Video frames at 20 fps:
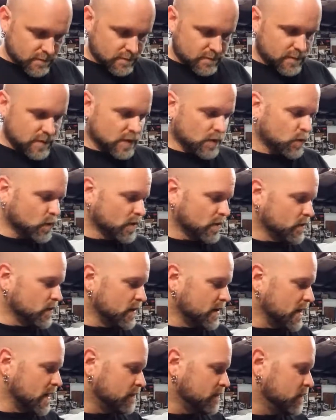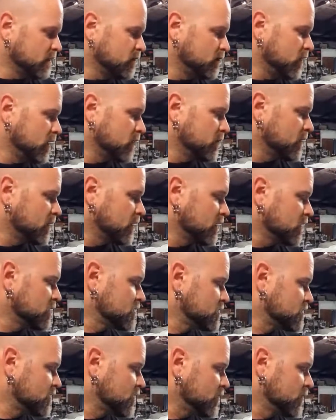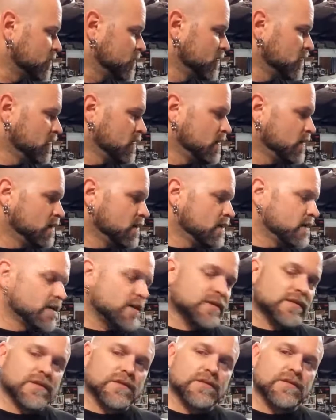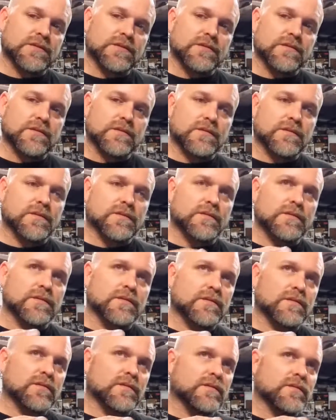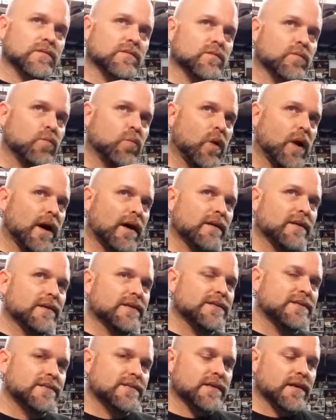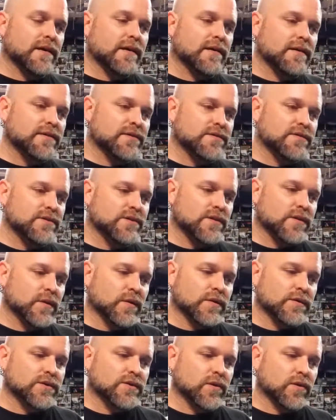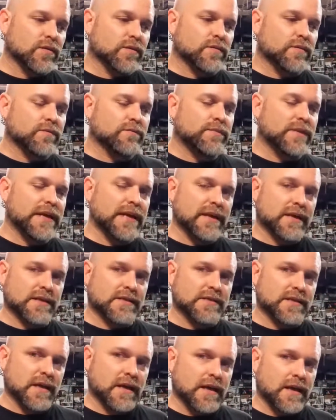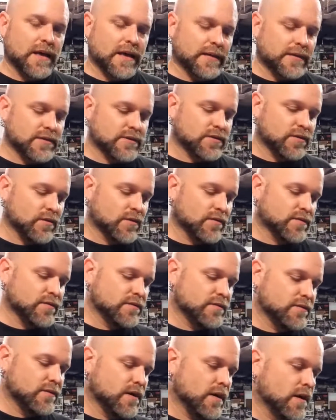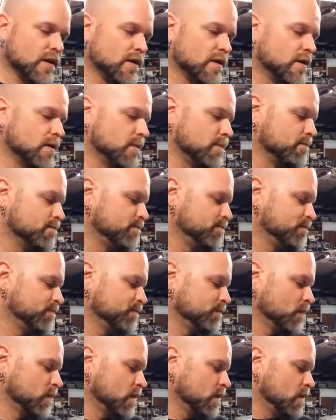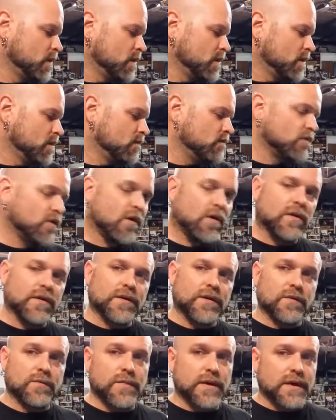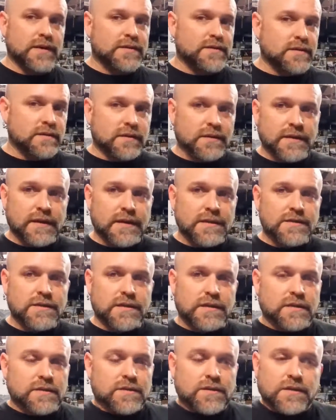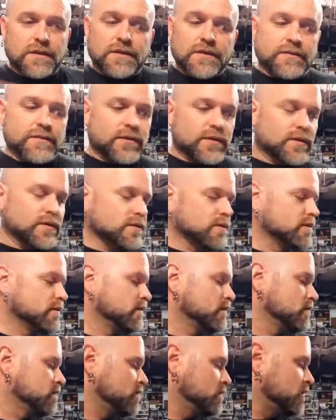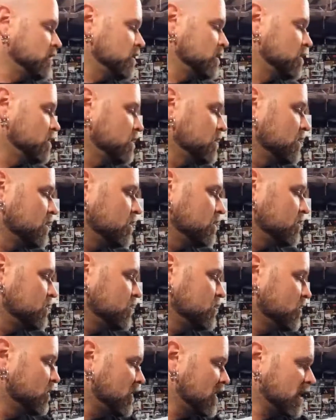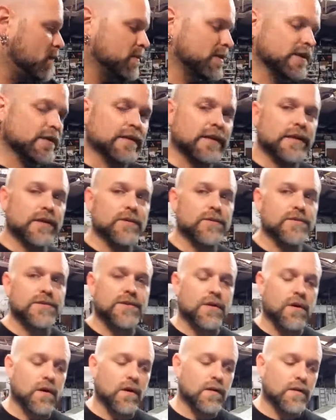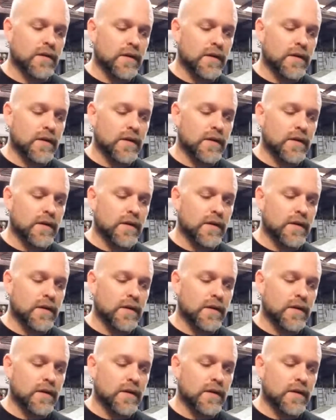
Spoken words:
will we have enough pump there? So because while it says a certain psi and a certain volume basically that it's going to deliver, how many liters and all,